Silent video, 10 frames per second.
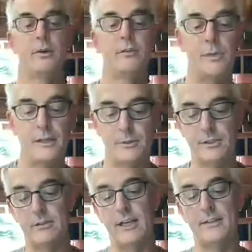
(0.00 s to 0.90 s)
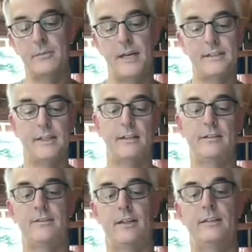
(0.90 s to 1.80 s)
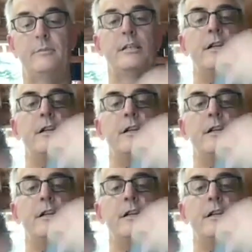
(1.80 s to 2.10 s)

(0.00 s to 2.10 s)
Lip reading: It works better when you lay them back down to slide